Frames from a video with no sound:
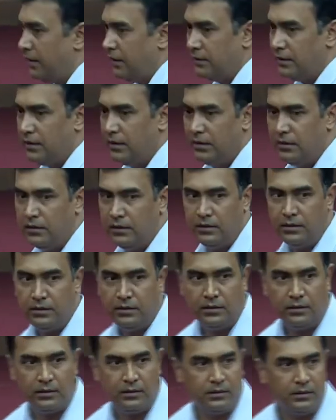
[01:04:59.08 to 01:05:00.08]
is a
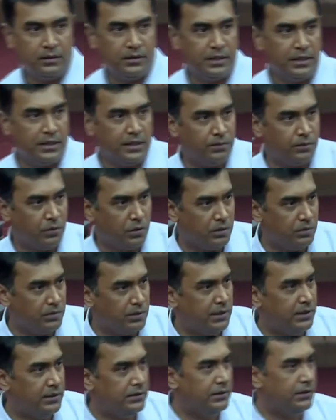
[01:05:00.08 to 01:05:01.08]
DNA
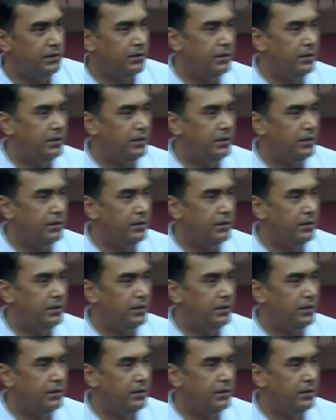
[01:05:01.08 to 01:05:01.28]
polymerase